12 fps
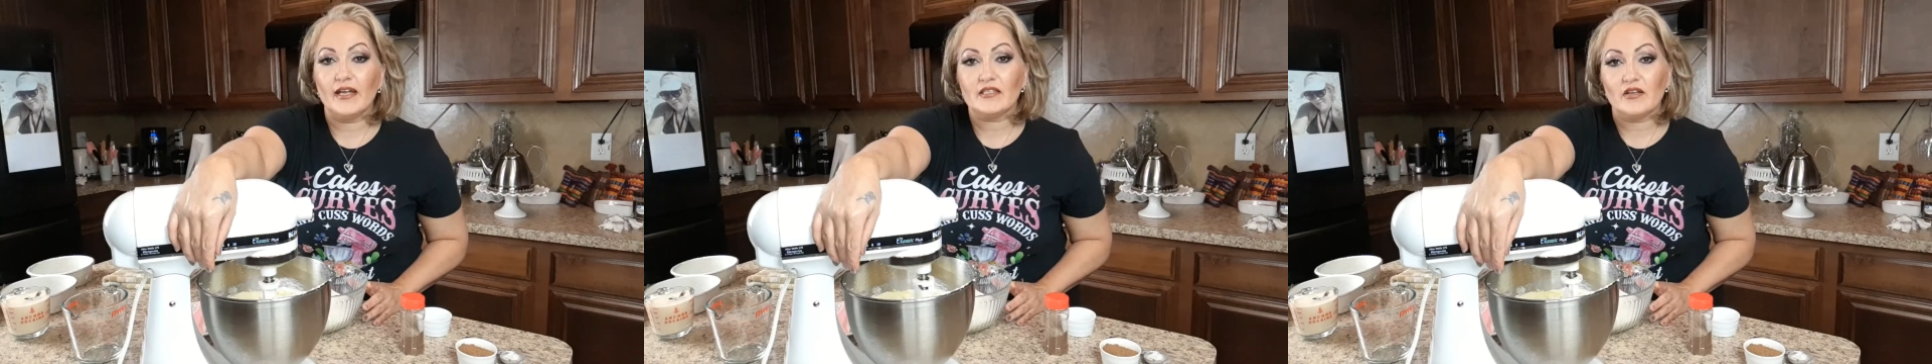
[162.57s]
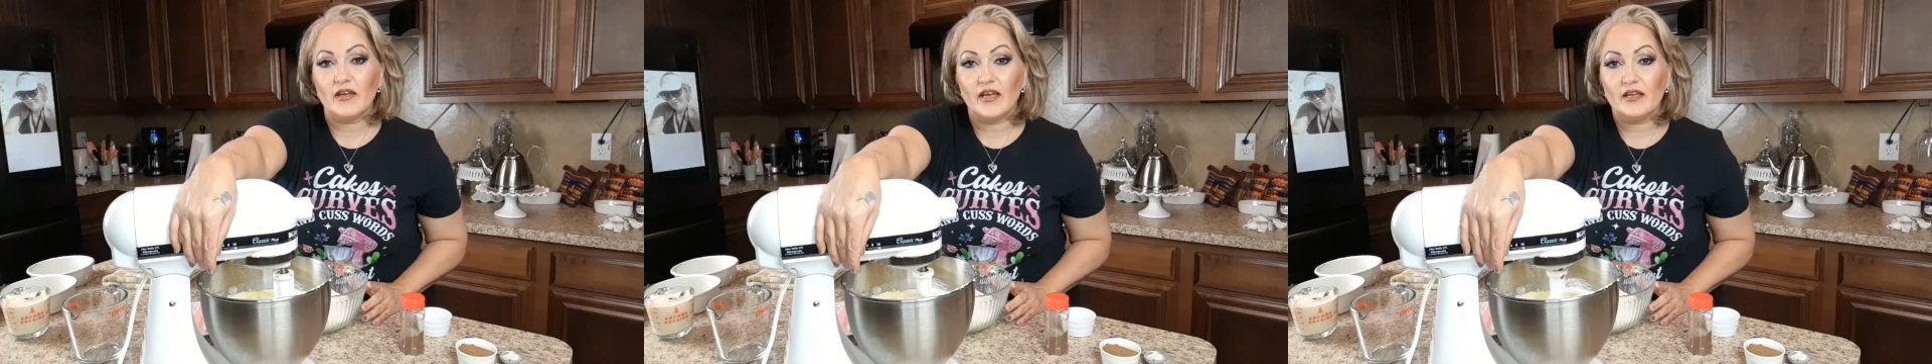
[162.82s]
eggs
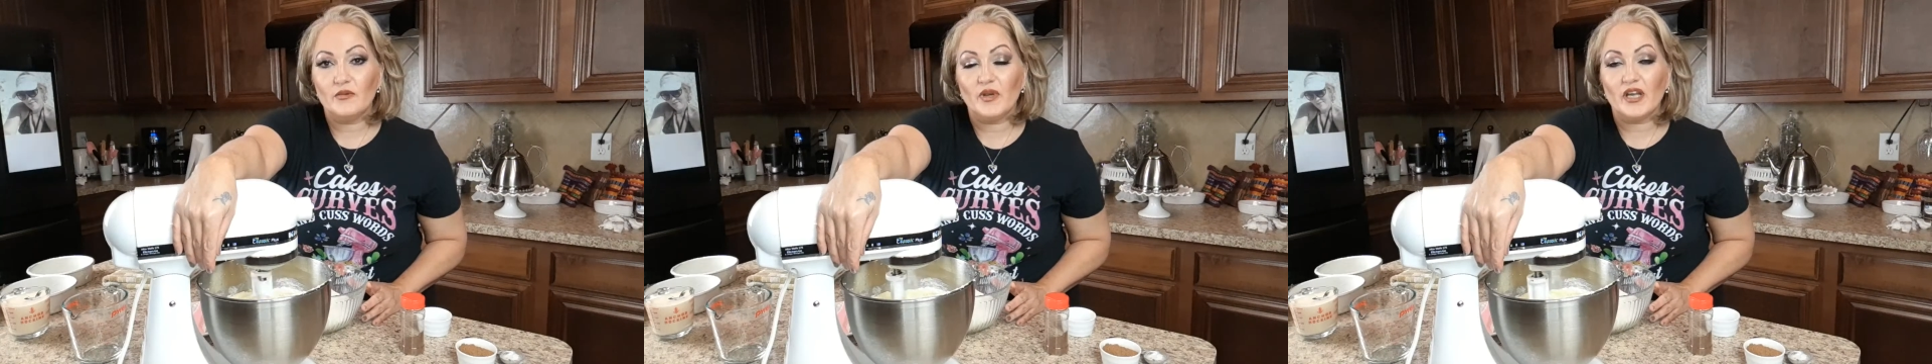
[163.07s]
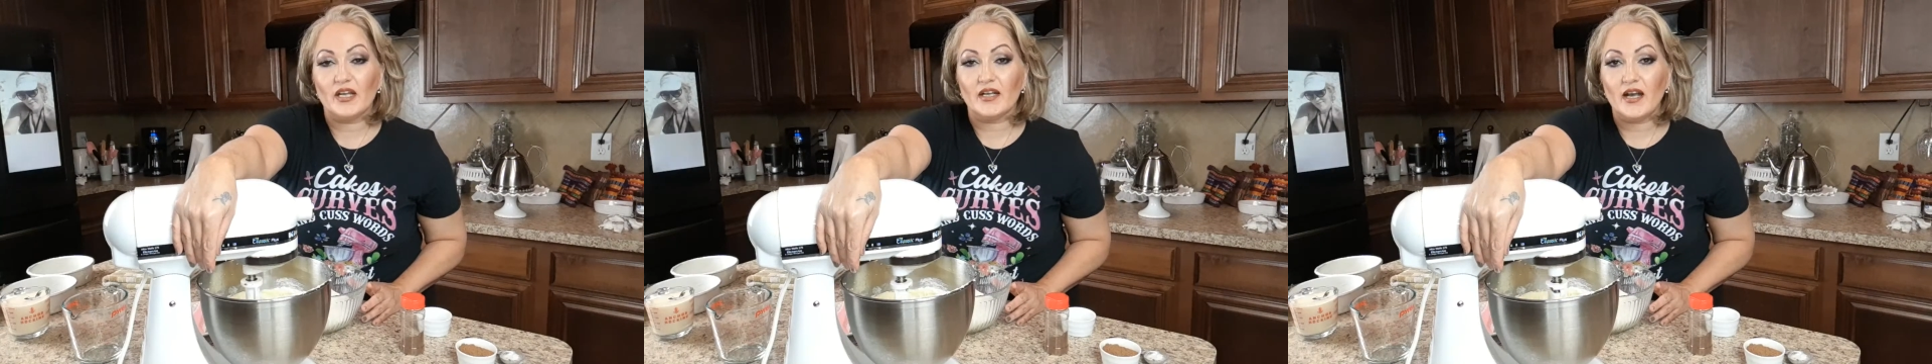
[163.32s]
are in,
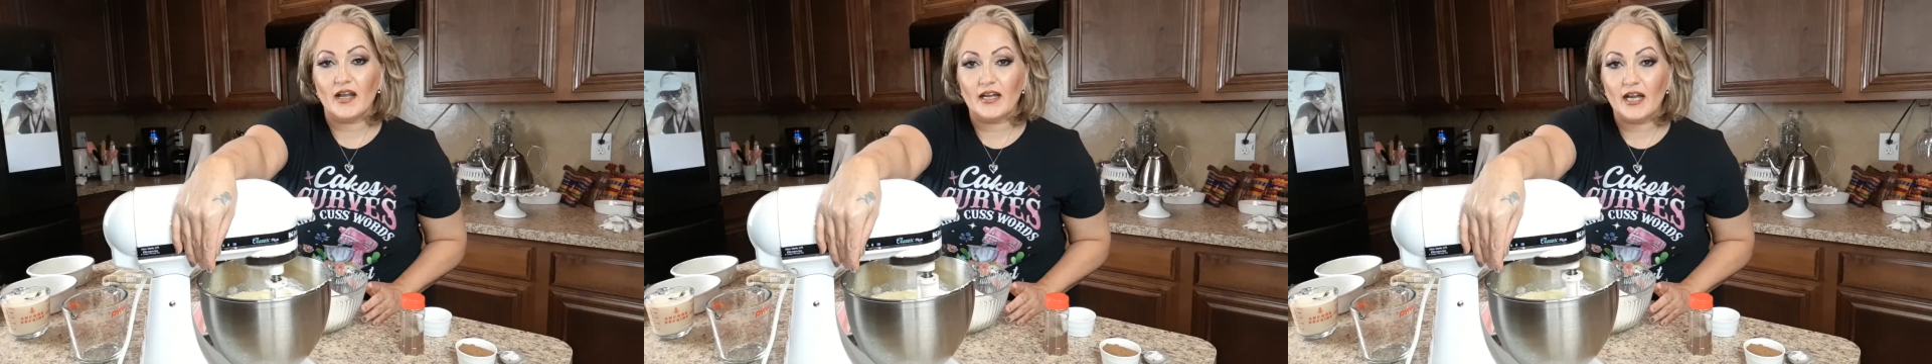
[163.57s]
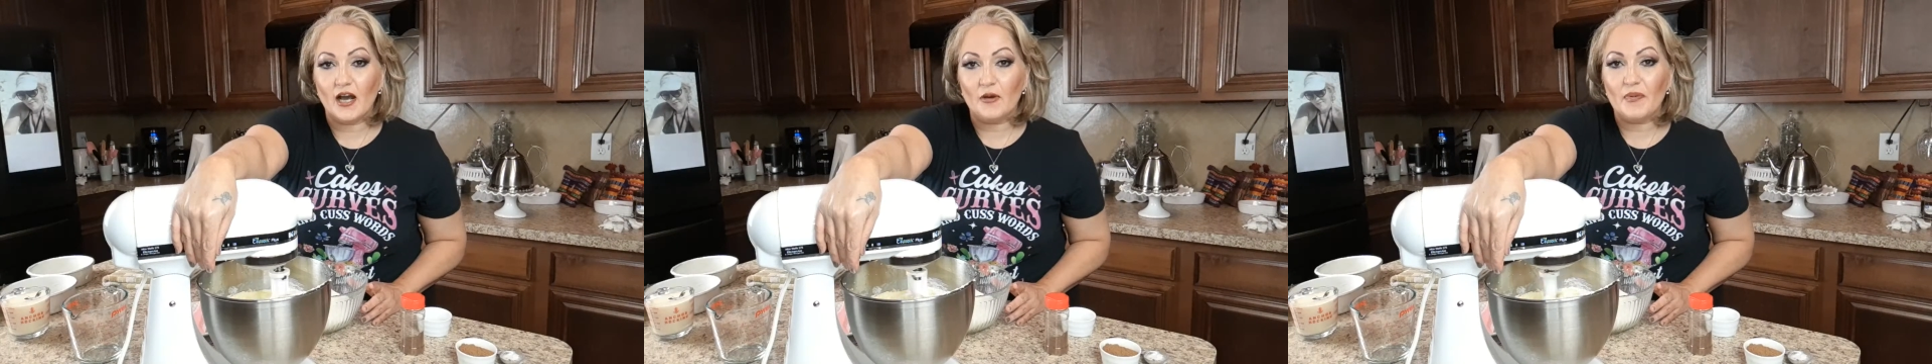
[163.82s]
we're gonna cut
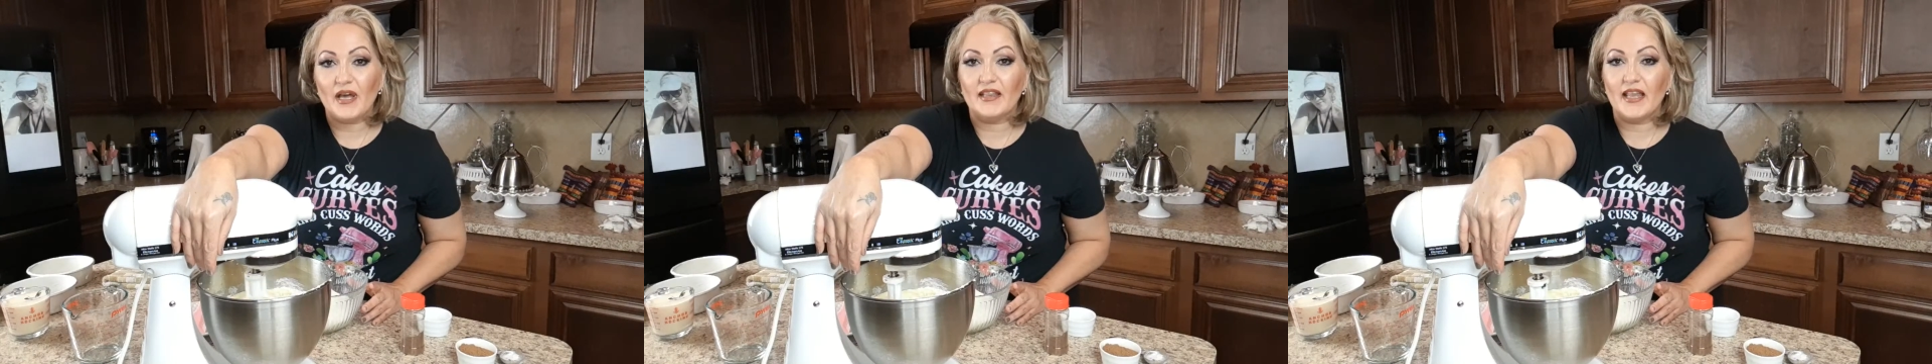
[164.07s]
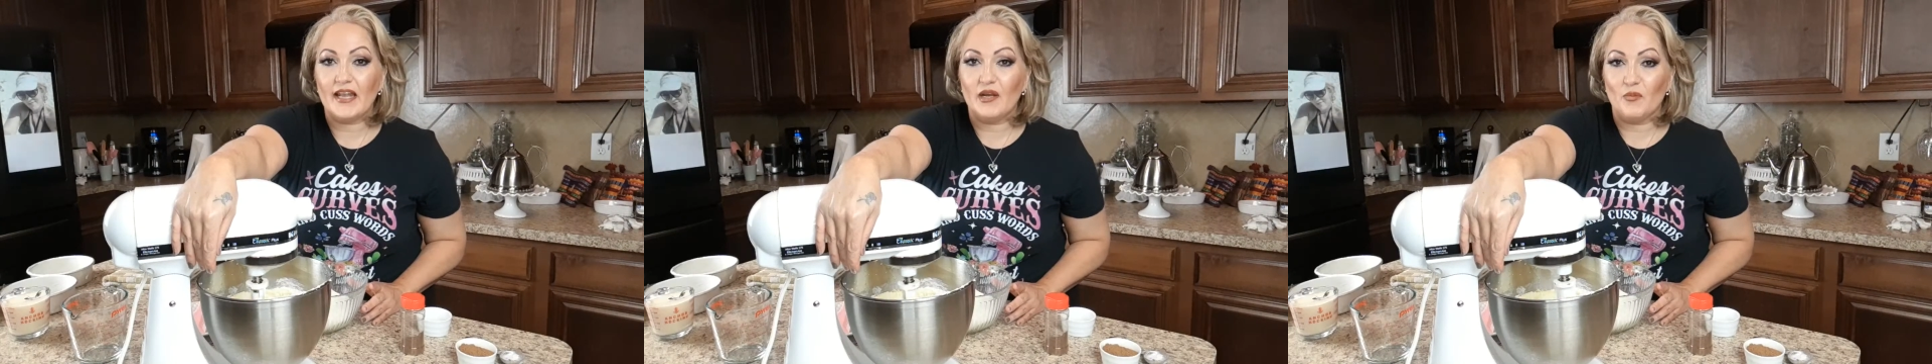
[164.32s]
it up and
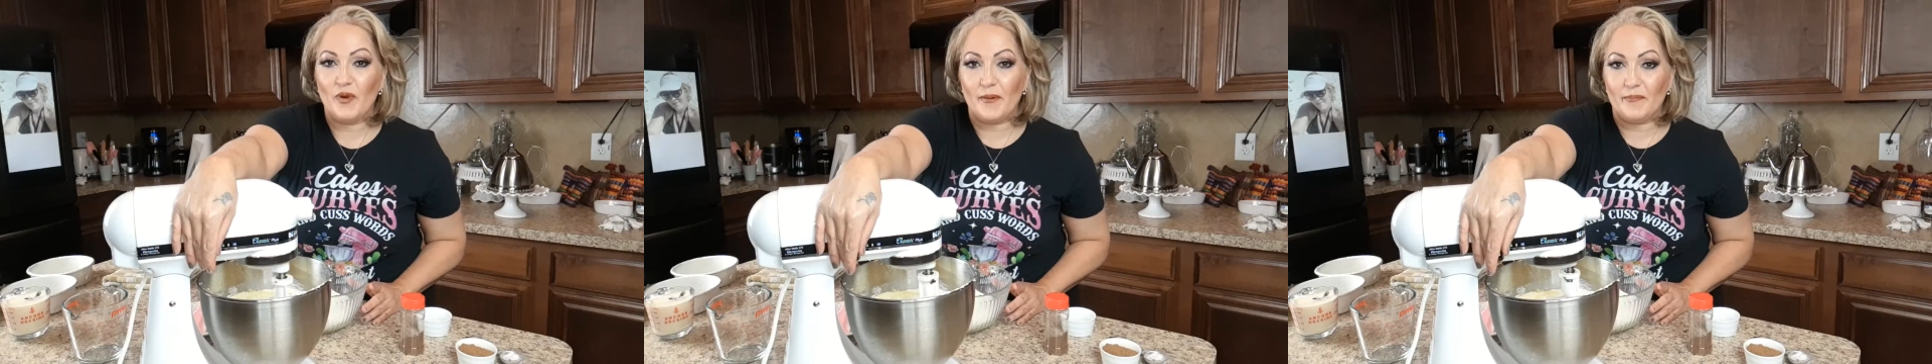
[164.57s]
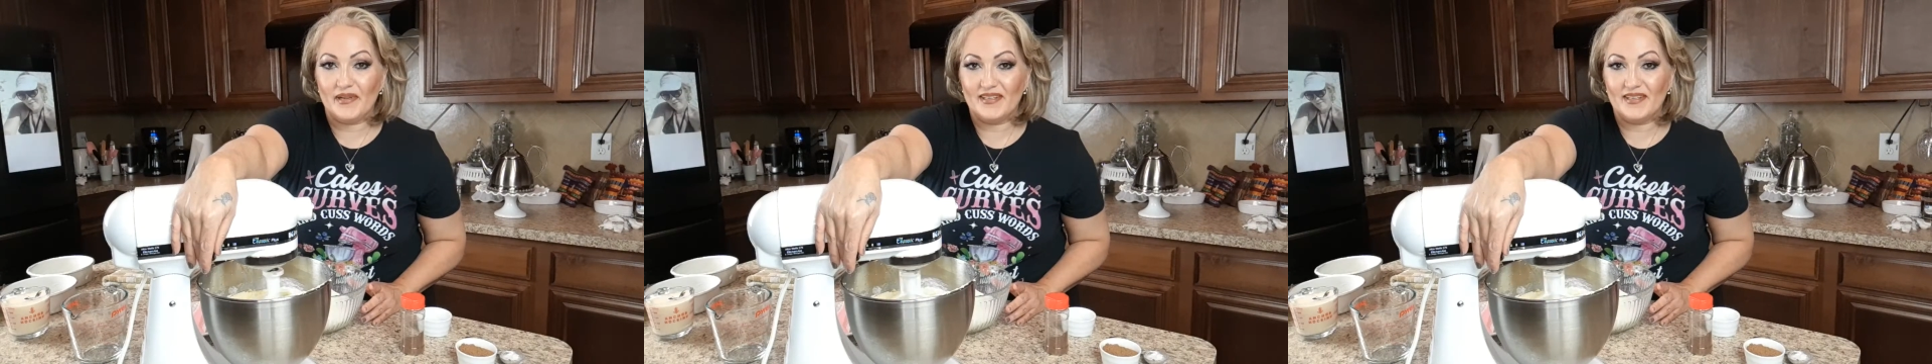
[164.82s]
let it whip.